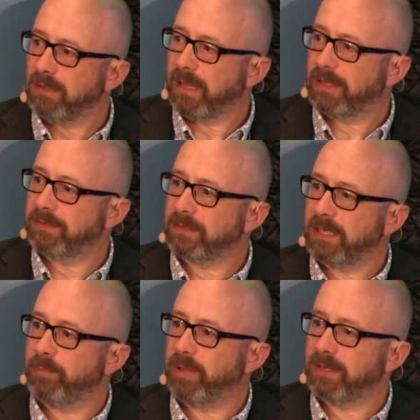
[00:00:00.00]
and
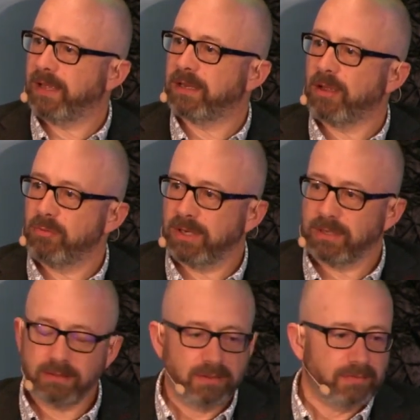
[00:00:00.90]
keeping that
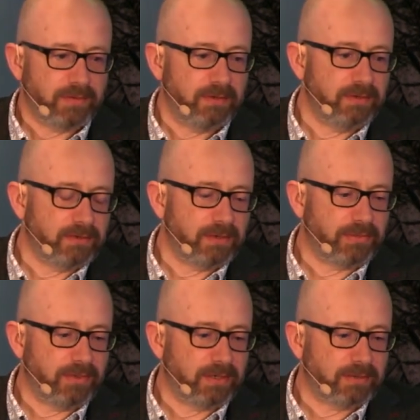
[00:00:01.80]
going, then, then I
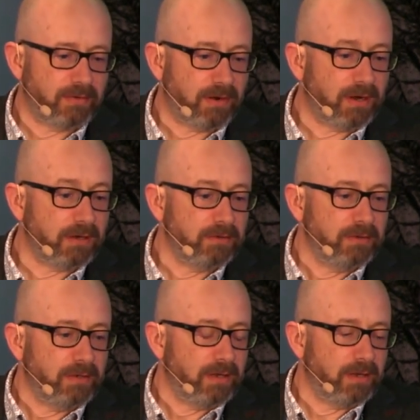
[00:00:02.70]
think there are
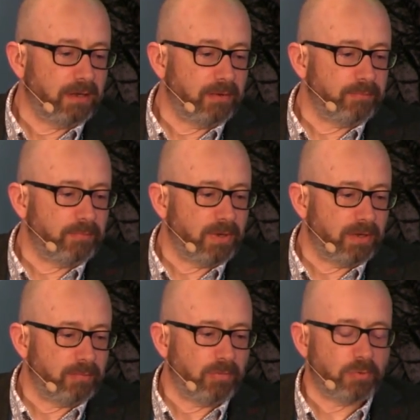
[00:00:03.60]
uh,
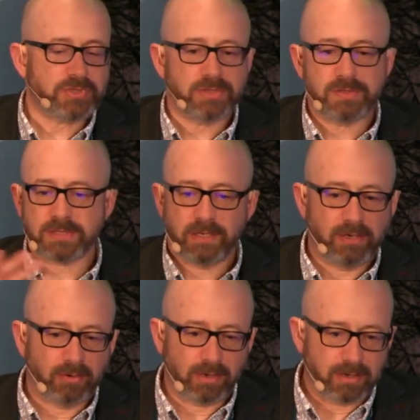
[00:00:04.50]
uh, options. You
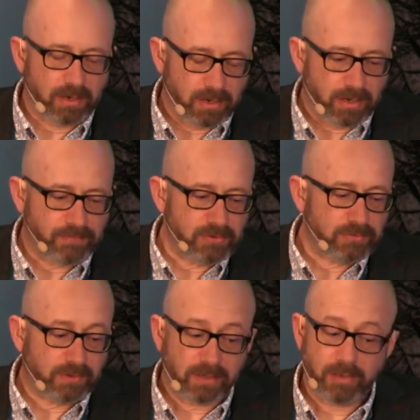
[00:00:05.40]
know, I, have
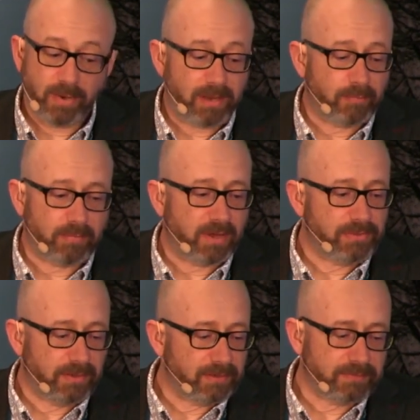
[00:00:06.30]
used Archimate. I'm, i
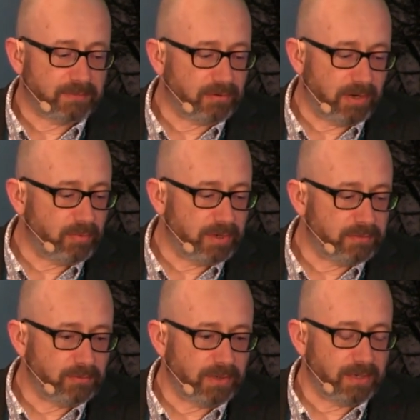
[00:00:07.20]
think that's a great way of
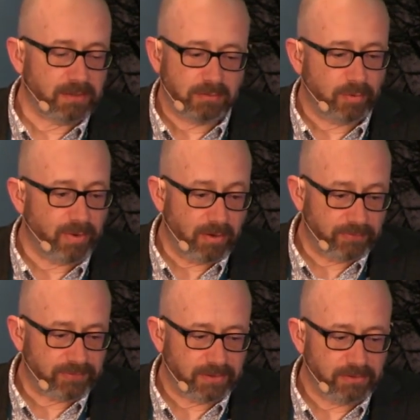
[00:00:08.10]
doing it. UML
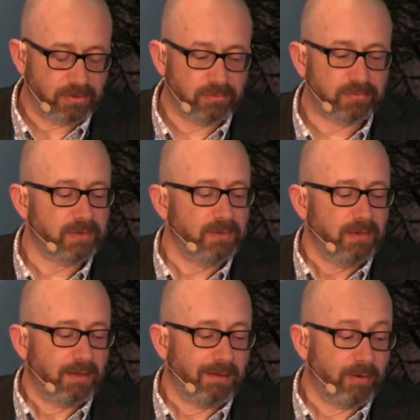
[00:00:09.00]
I've seen used.
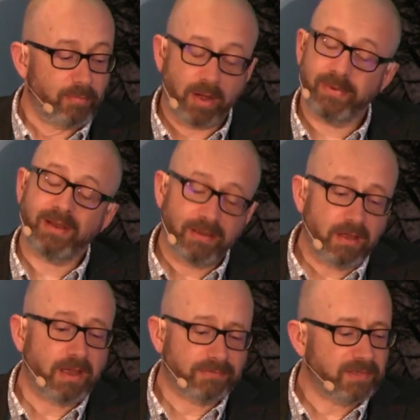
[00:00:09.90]
Uh, I mean, I,
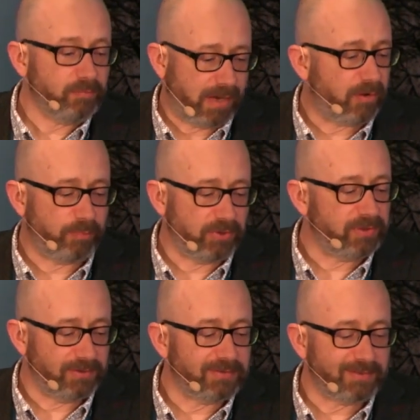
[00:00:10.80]
I, have seen PowerPoint
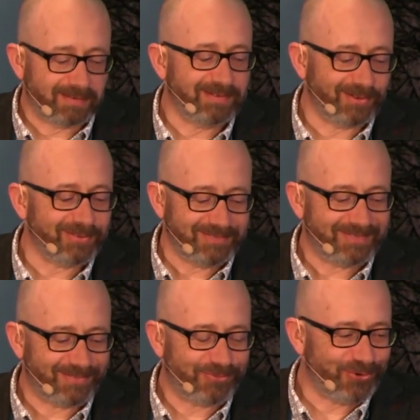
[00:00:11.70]
used. Uh, you know,
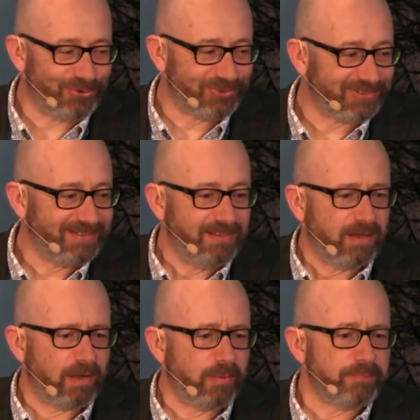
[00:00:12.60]
of course.
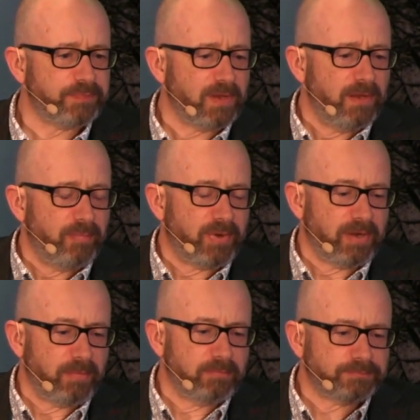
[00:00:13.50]
Um, but
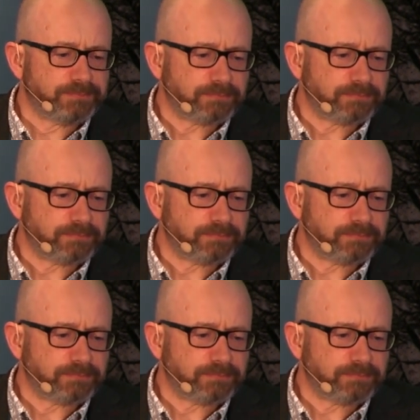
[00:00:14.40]
um,